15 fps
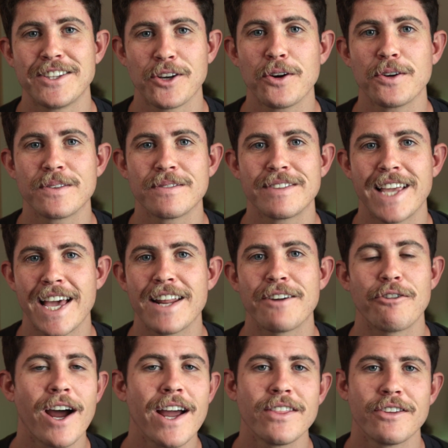don't get it
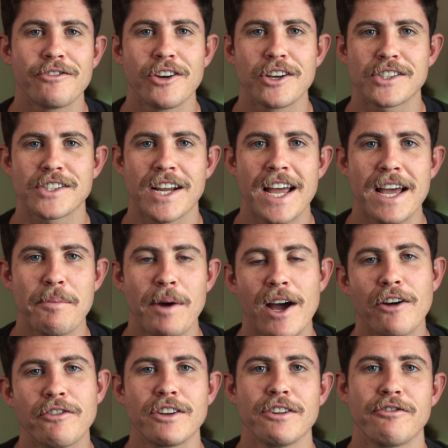right the first time. I
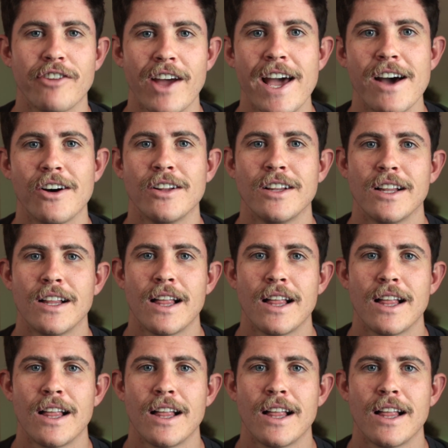often fail.